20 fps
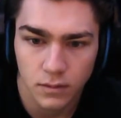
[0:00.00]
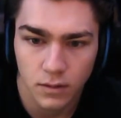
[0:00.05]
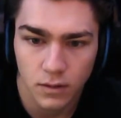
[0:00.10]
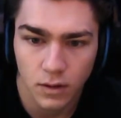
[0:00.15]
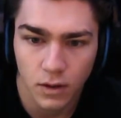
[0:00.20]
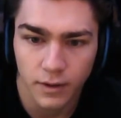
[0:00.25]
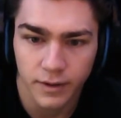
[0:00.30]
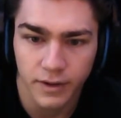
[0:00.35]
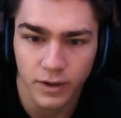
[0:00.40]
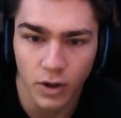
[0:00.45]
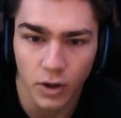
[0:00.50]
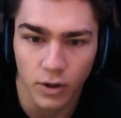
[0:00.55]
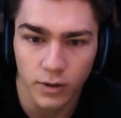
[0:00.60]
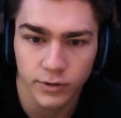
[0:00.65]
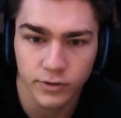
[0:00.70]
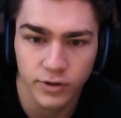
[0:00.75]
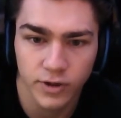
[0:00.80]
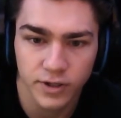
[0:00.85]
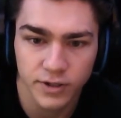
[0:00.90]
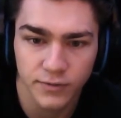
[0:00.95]
Are they all
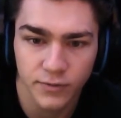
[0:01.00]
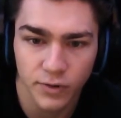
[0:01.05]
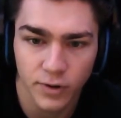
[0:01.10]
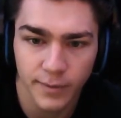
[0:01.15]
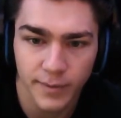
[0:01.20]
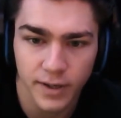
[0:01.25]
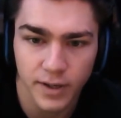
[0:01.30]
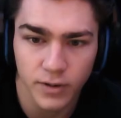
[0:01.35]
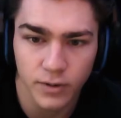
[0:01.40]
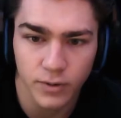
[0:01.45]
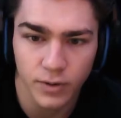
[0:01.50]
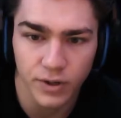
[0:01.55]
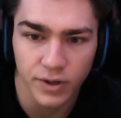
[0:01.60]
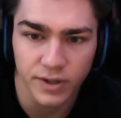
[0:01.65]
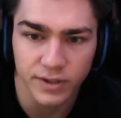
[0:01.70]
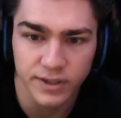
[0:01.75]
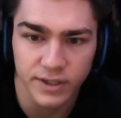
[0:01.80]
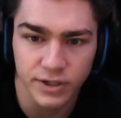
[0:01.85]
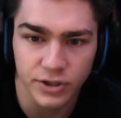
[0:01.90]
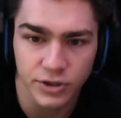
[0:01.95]
transforming, or
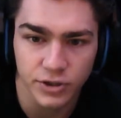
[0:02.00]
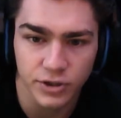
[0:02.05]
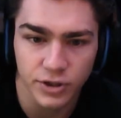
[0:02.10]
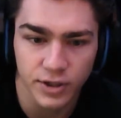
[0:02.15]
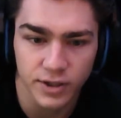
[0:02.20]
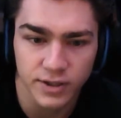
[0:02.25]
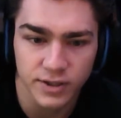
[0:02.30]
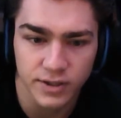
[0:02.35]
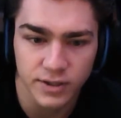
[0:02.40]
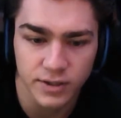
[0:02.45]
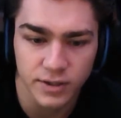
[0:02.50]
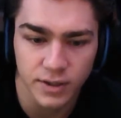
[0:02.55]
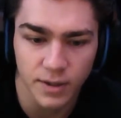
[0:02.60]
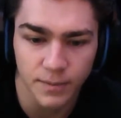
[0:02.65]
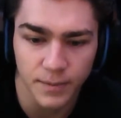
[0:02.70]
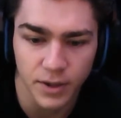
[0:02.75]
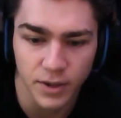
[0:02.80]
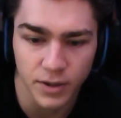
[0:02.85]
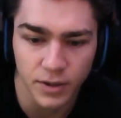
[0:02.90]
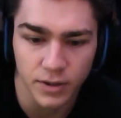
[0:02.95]
is it just
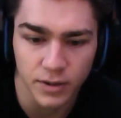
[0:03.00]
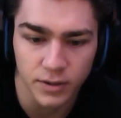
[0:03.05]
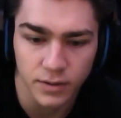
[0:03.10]
Ymir?